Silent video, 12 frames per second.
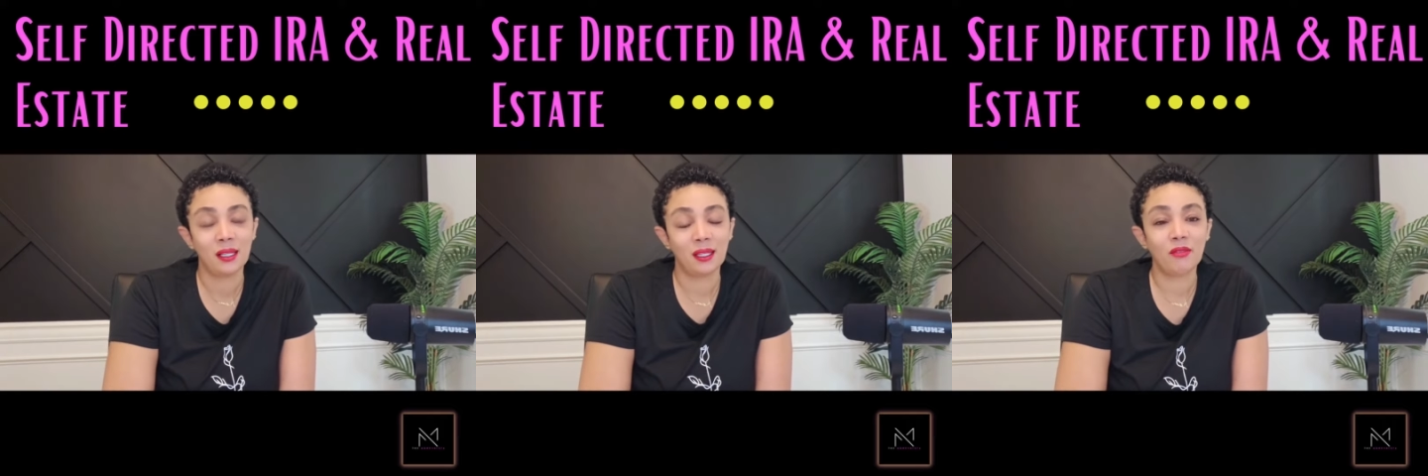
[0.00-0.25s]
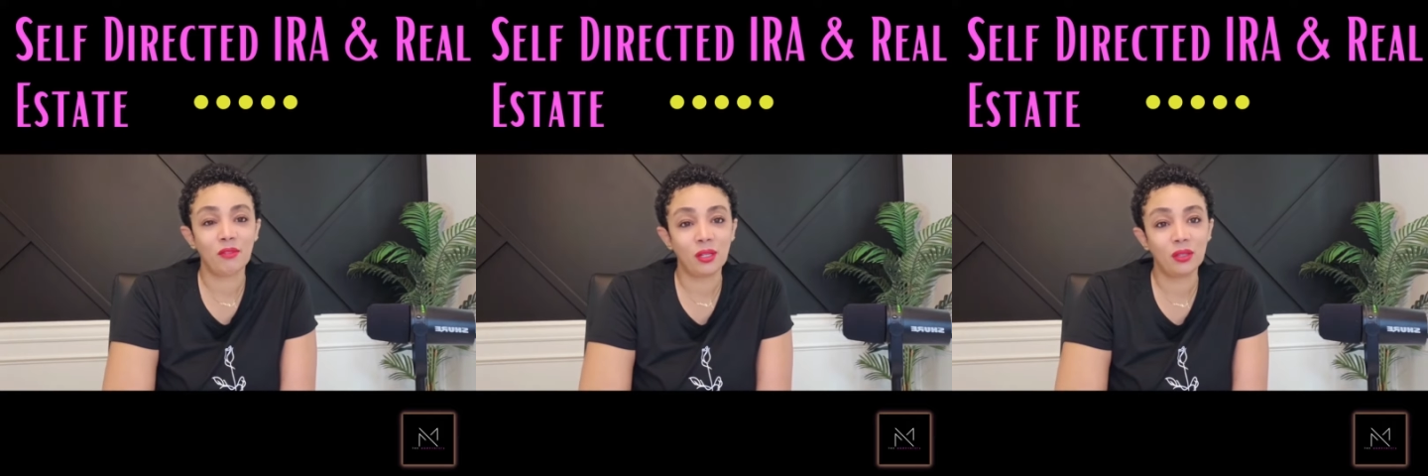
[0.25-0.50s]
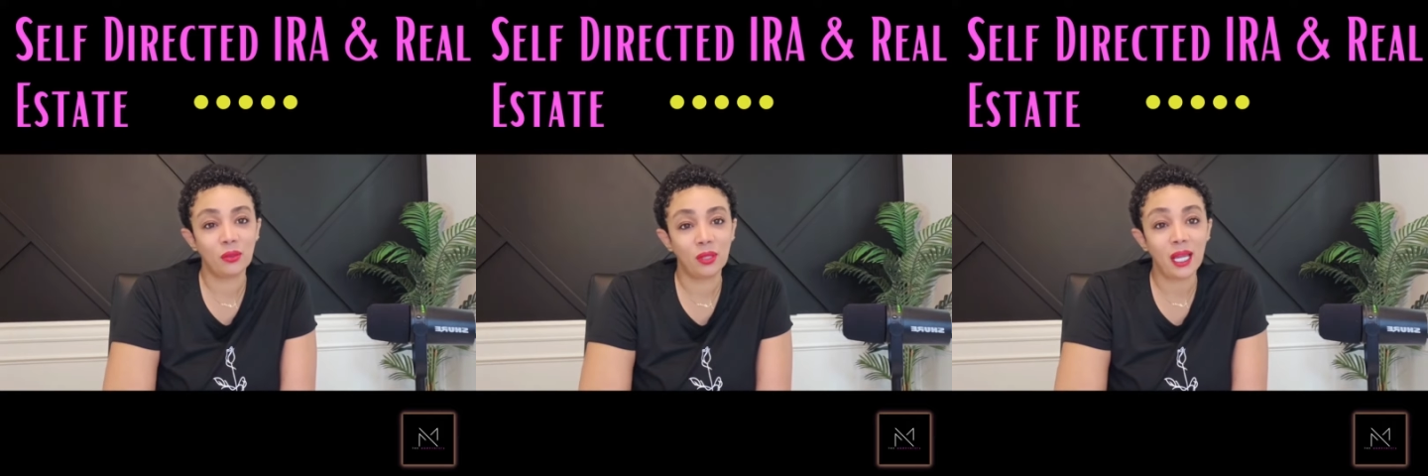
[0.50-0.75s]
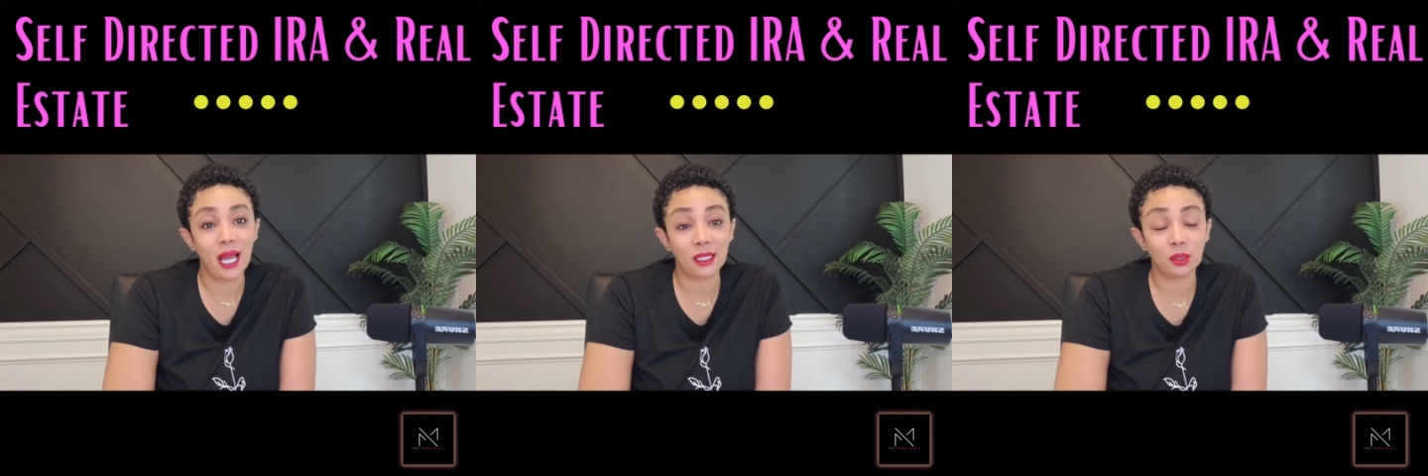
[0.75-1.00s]
they run through
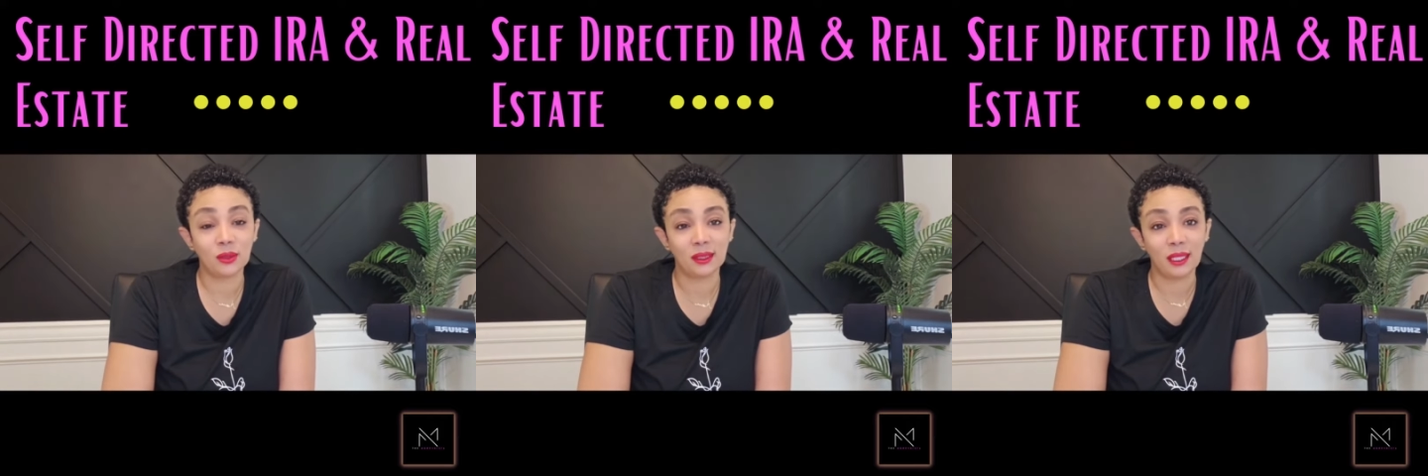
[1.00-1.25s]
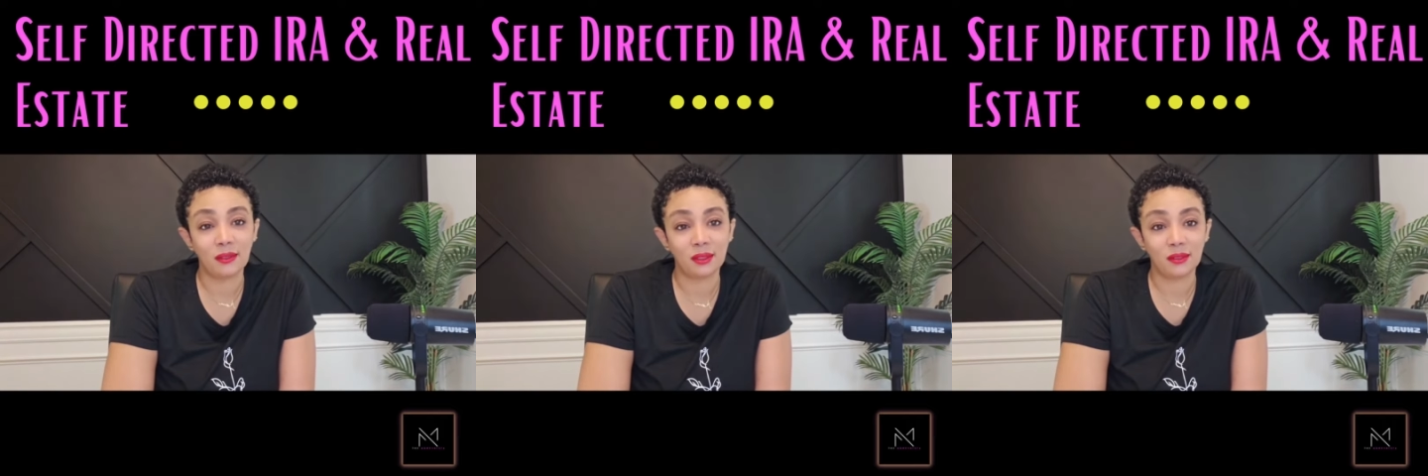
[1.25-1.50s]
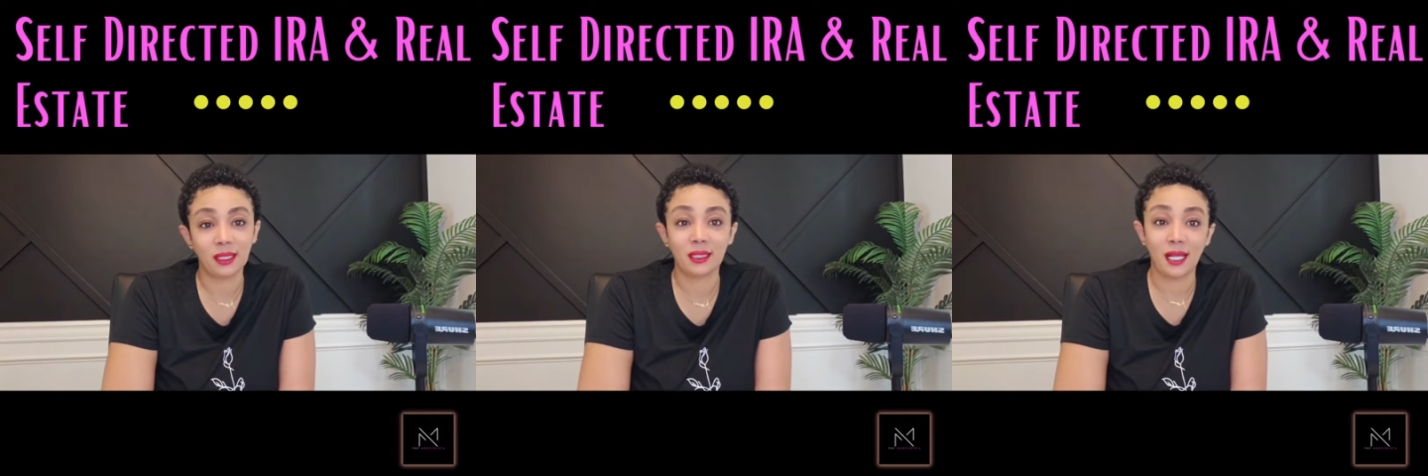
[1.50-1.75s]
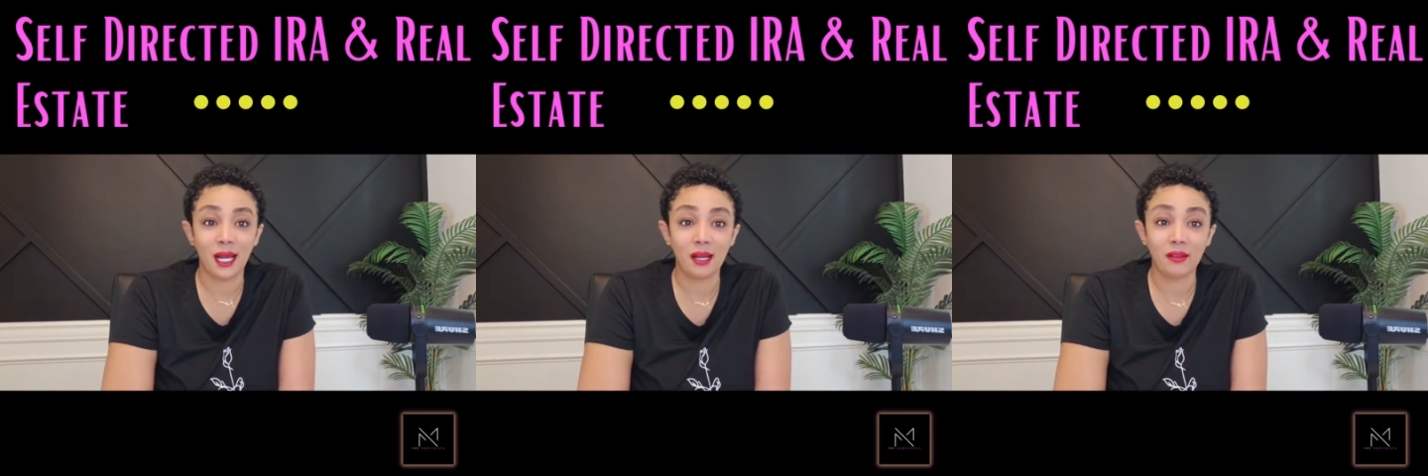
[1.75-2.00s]
the actual self
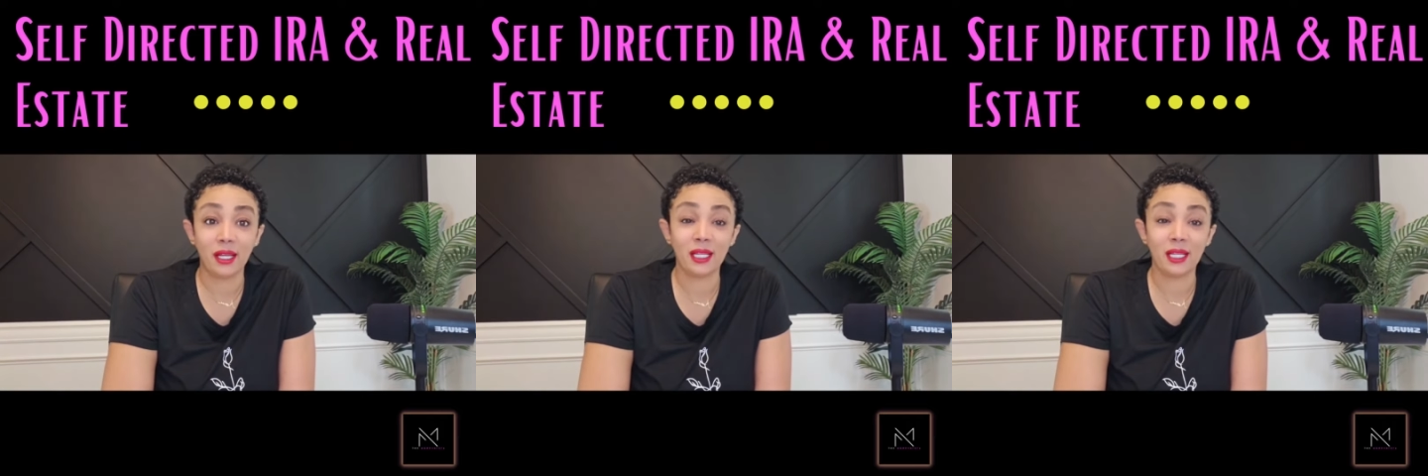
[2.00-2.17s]
directed IRA.